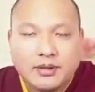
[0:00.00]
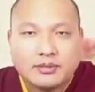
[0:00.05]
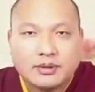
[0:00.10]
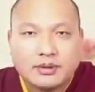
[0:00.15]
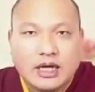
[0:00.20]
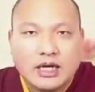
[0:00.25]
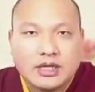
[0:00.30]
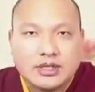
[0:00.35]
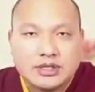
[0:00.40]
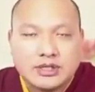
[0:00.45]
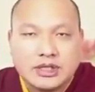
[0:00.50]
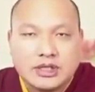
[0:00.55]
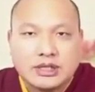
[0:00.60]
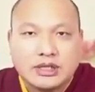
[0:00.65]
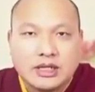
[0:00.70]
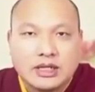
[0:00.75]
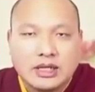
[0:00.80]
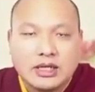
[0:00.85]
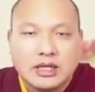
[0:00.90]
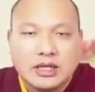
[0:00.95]
as New
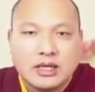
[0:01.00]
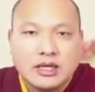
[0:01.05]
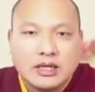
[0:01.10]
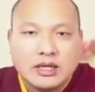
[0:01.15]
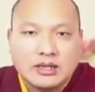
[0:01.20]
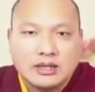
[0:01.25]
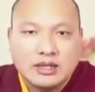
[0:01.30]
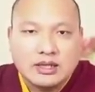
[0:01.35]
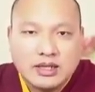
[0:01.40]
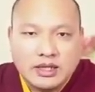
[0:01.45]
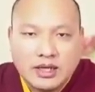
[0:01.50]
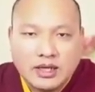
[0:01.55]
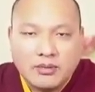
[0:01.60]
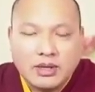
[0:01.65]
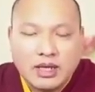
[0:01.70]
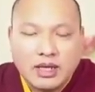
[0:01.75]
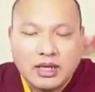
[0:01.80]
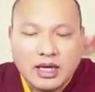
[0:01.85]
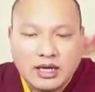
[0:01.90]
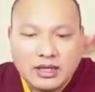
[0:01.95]
Year's, or when we're
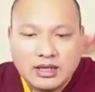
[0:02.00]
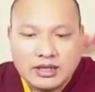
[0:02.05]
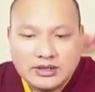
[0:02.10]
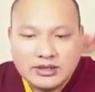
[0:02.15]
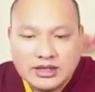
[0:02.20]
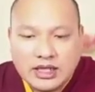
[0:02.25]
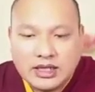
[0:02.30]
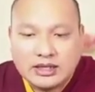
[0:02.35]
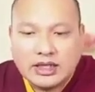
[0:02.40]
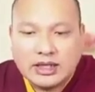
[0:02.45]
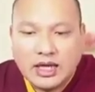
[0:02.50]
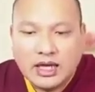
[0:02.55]
having